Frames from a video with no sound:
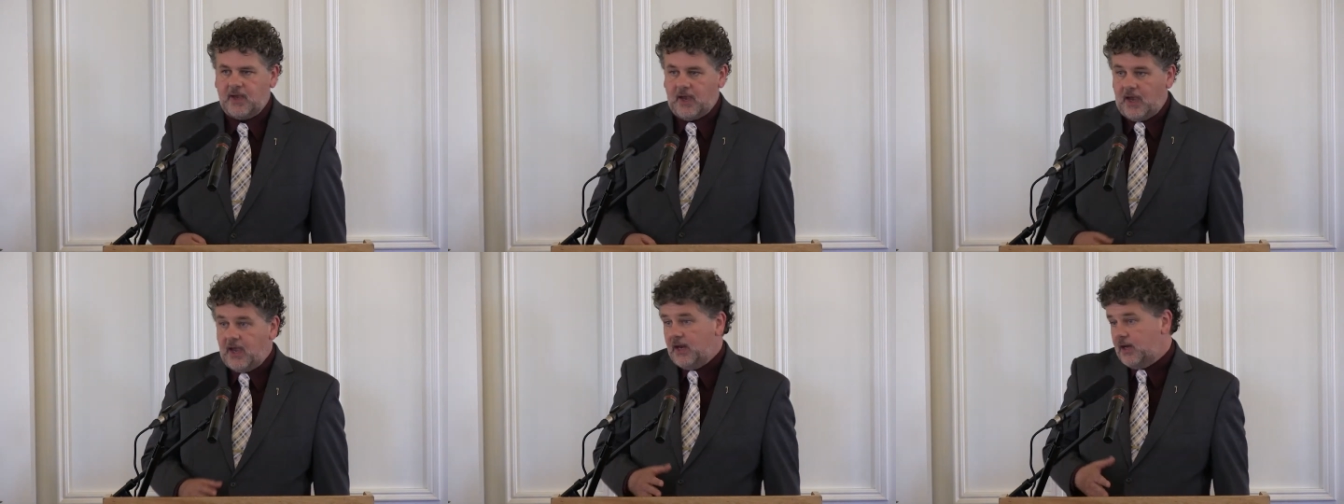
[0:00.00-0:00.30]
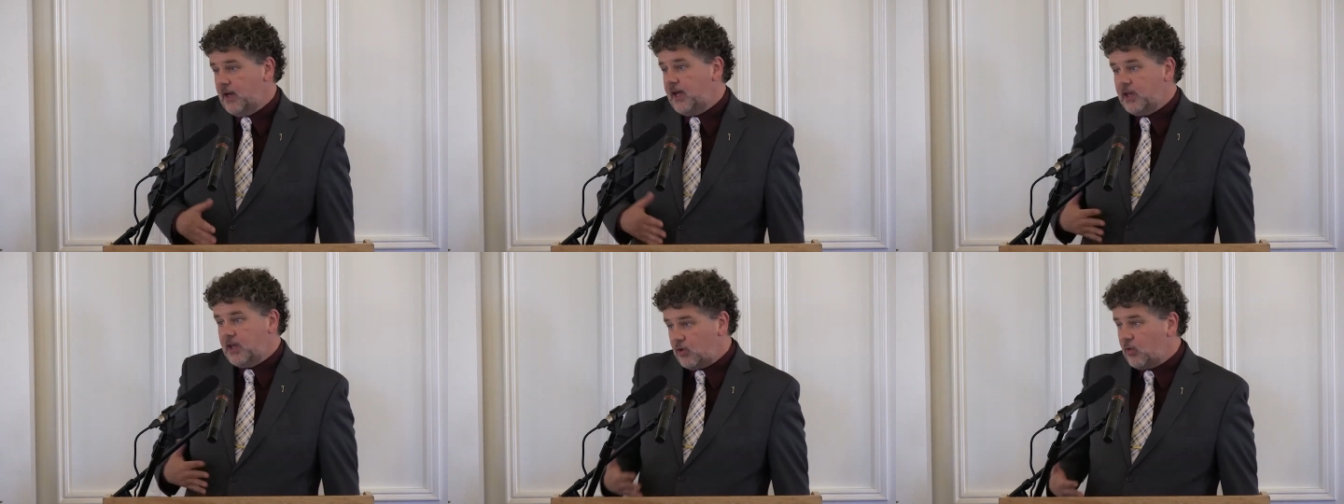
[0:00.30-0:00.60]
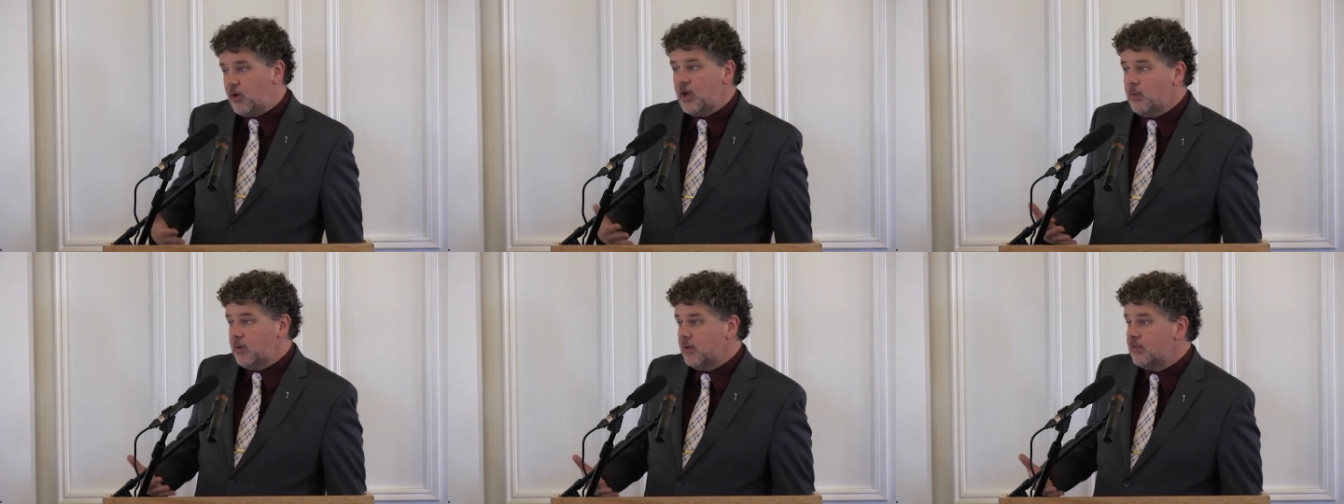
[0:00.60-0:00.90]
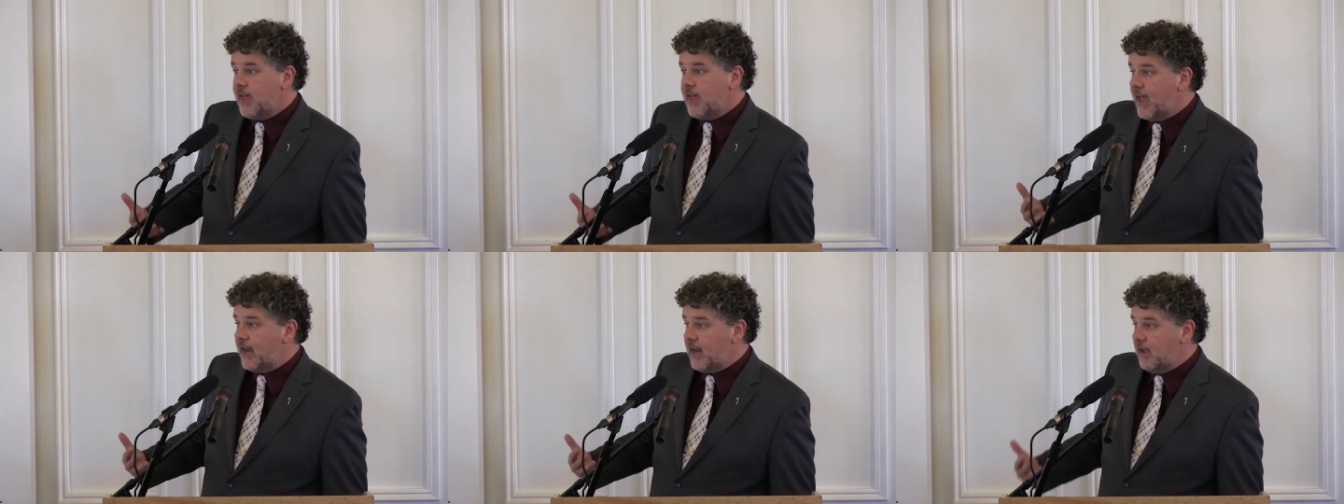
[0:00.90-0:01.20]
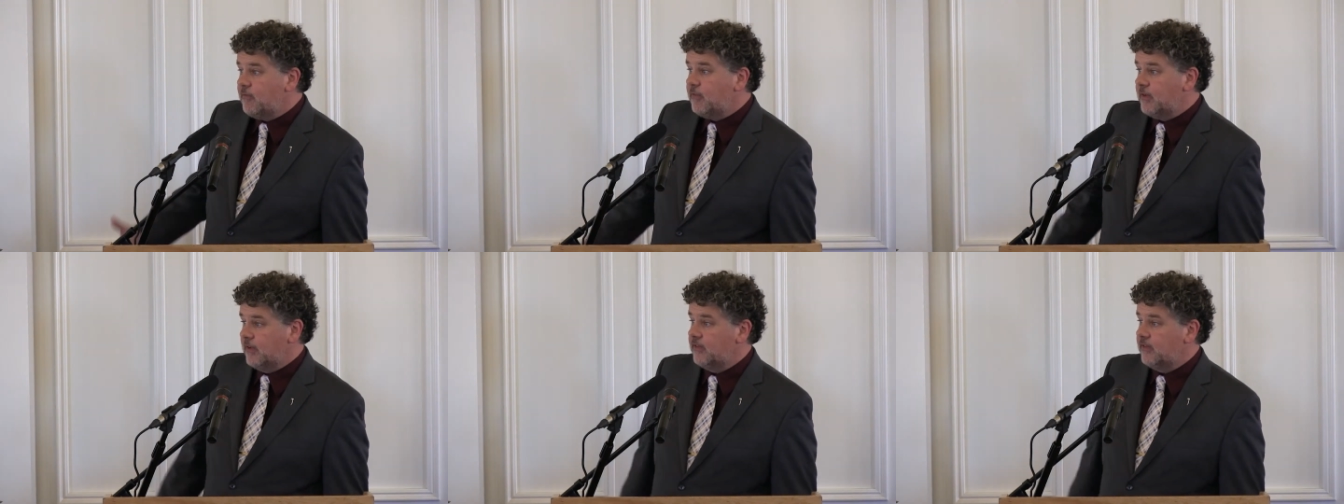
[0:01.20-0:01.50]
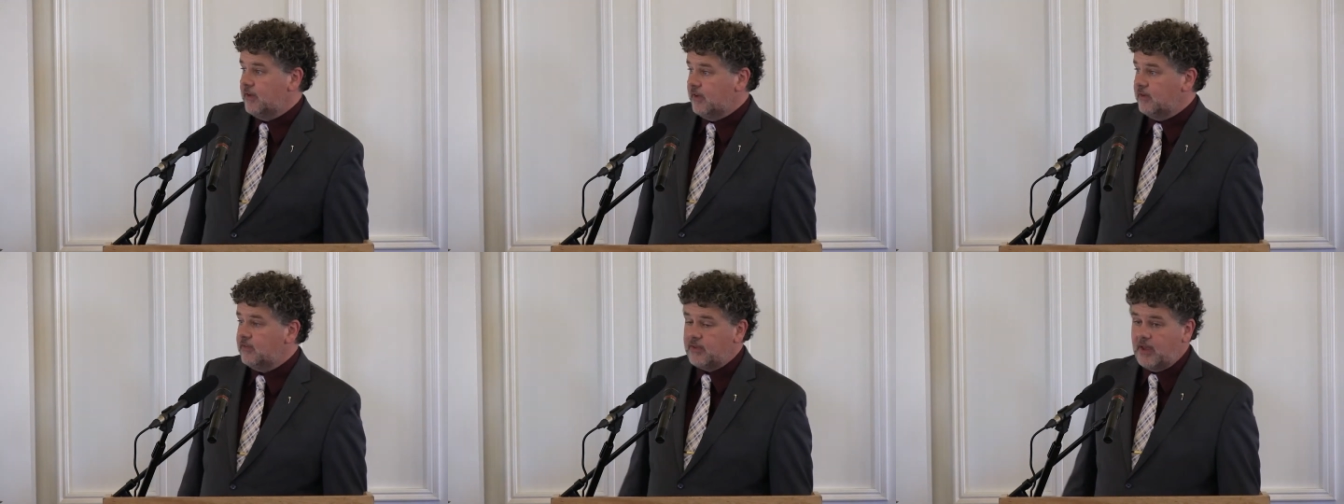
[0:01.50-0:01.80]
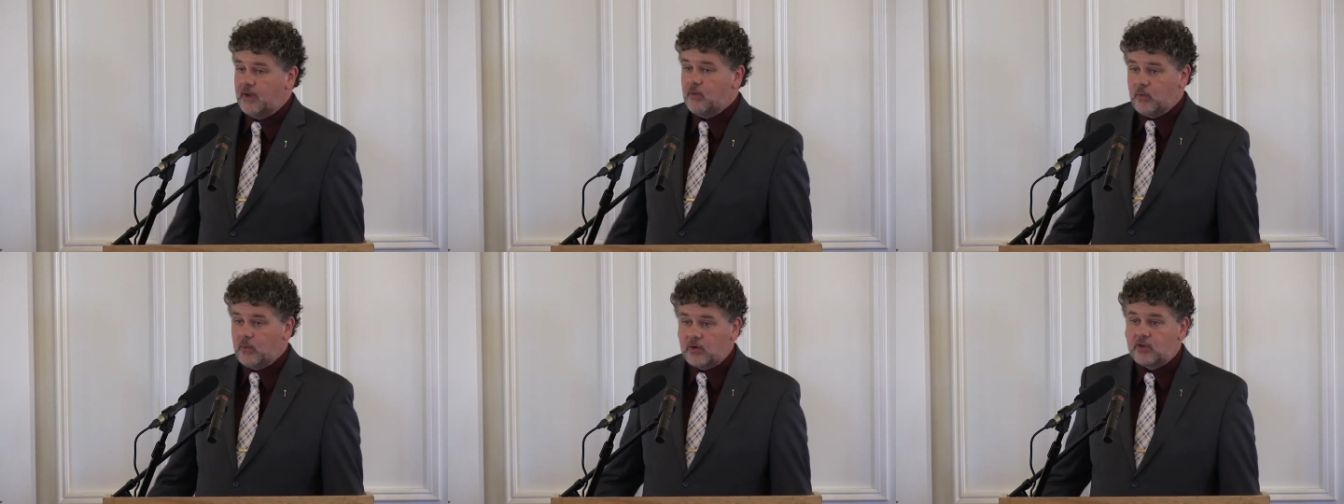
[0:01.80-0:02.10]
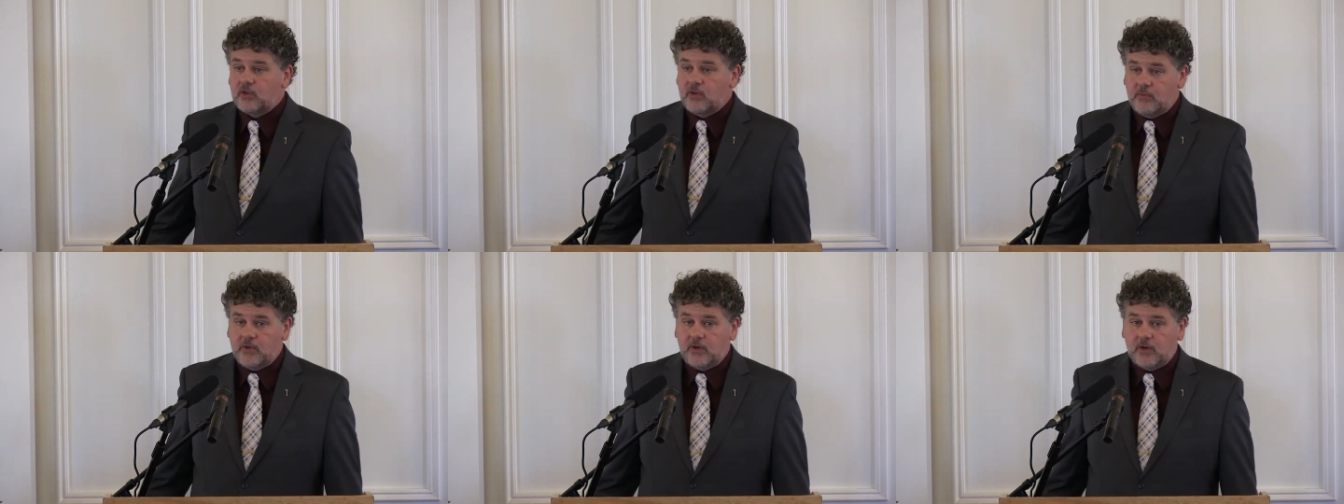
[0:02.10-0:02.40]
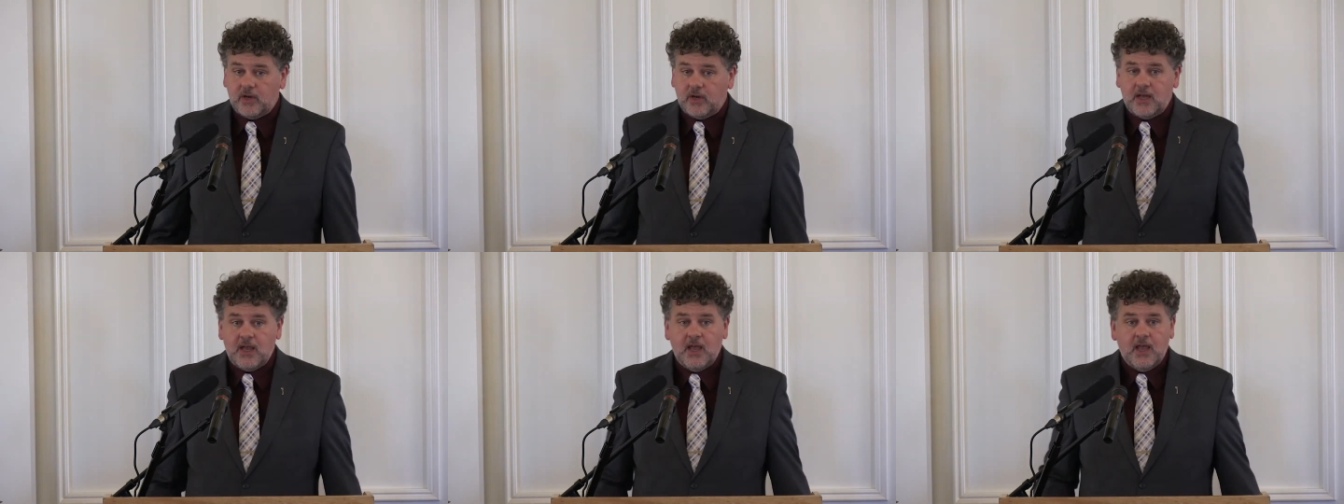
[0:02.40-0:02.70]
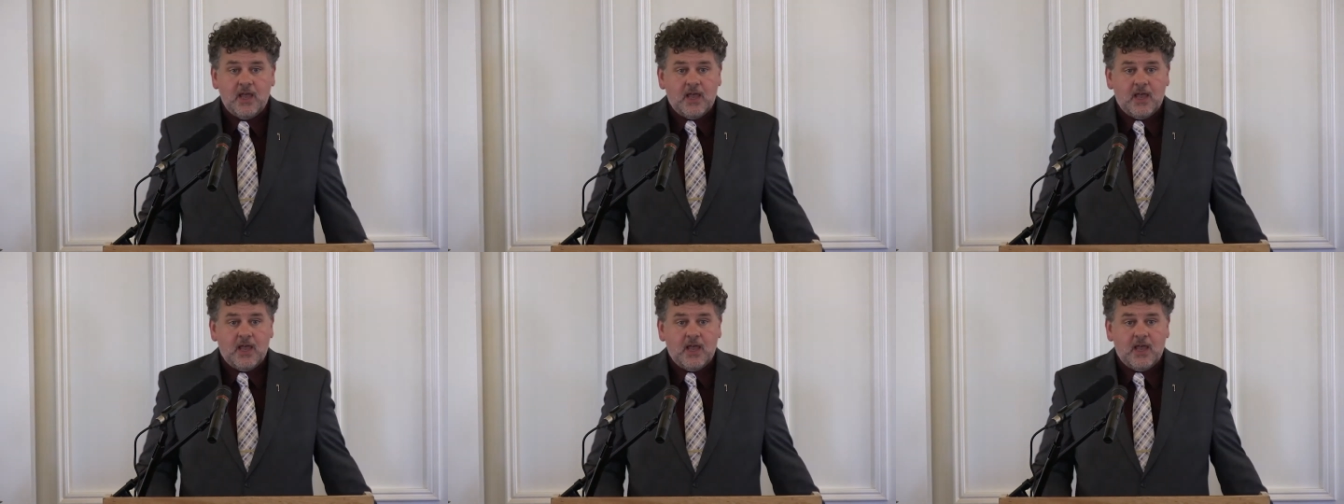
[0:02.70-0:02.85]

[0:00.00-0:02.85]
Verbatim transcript: And I agree with that emphasis. That word community